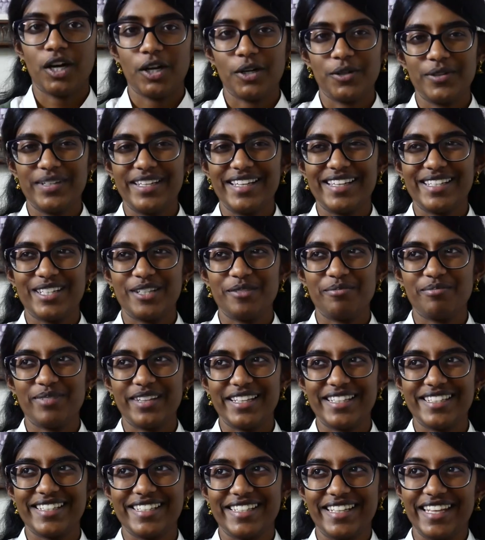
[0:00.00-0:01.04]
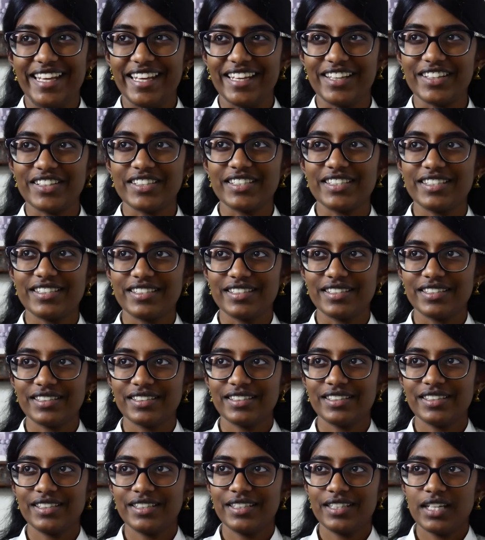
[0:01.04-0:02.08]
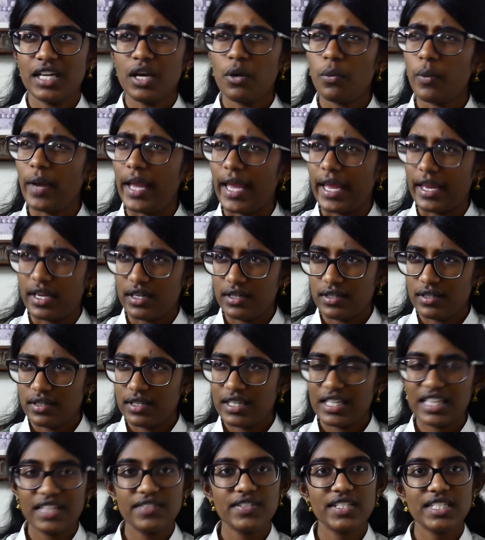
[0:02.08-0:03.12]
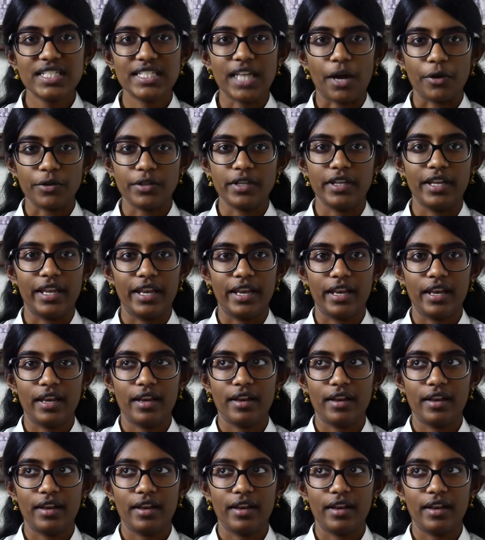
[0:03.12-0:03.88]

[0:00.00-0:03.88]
Oh, he has a place in England. Wait, he lives in Downton